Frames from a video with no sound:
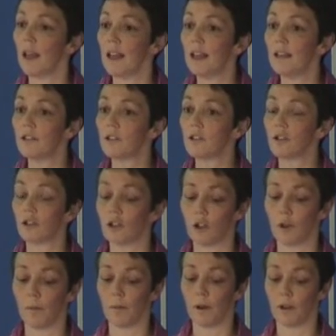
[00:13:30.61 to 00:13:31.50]
Is a
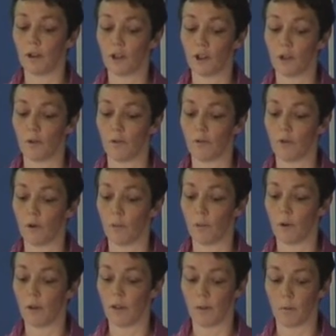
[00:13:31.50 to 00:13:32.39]
student
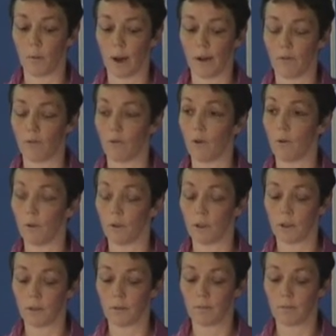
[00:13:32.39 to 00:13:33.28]
formulary the way
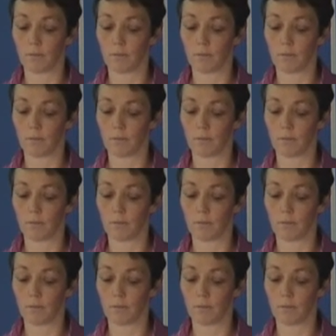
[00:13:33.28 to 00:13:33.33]
forward?